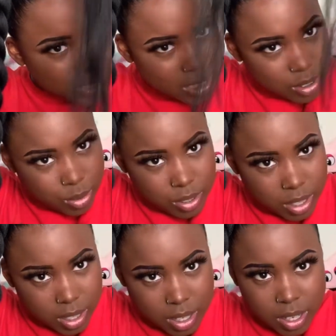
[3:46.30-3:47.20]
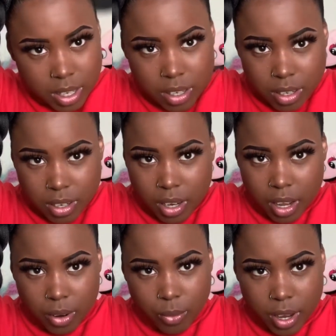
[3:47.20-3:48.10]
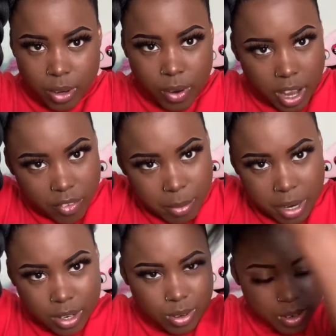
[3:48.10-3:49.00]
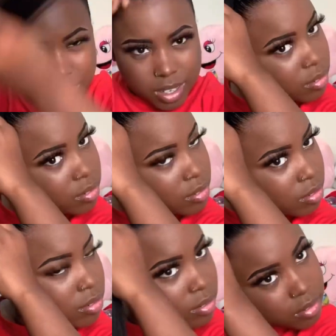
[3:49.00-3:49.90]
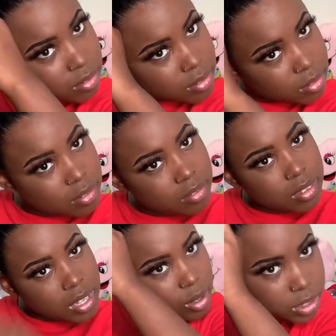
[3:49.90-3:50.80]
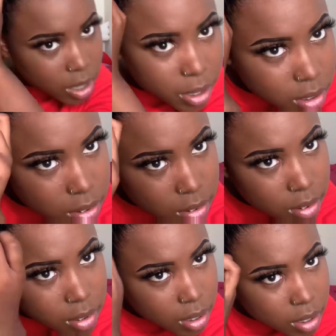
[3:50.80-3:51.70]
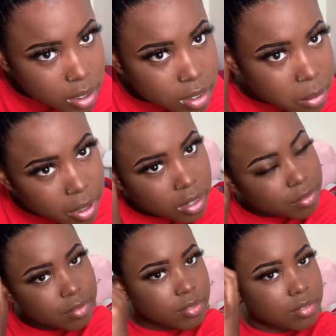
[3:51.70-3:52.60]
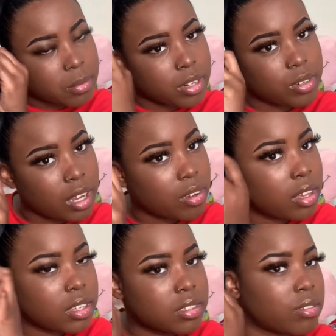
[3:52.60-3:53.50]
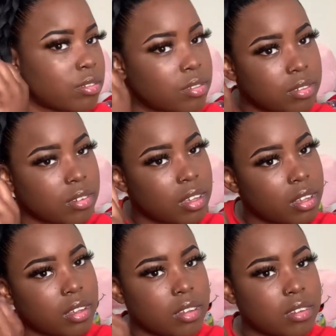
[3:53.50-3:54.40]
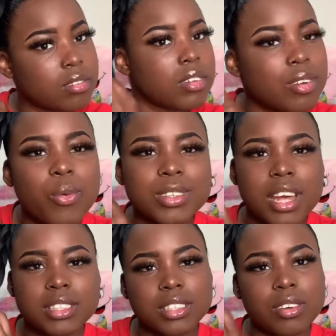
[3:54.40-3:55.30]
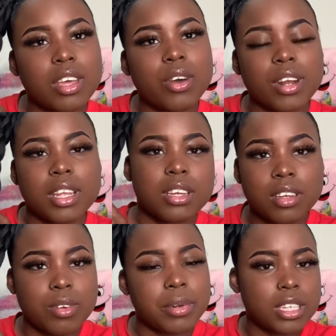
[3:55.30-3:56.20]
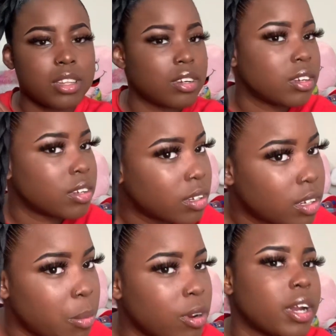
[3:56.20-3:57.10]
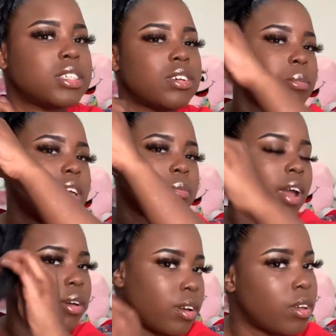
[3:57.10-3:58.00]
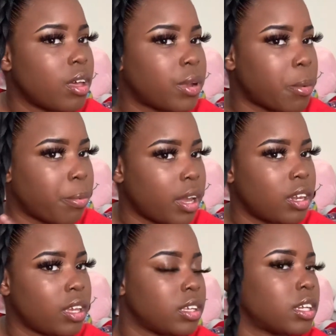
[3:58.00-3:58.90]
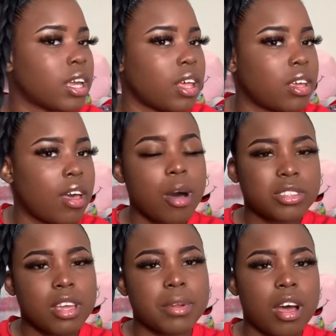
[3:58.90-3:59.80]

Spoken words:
of doing it the like regular way everybody do it. My slime, I'm in it with my slime. I'm in it with my slime. I'm in it with my slime. Swear we ain't wasting no time. Got a bad bitch and she fine.